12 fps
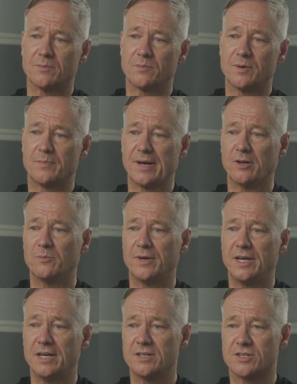propel
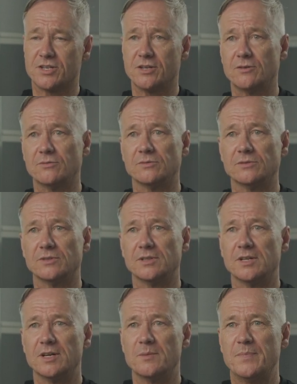me into
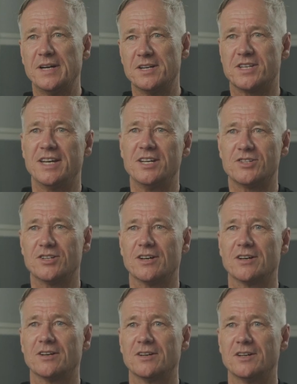being a teacher,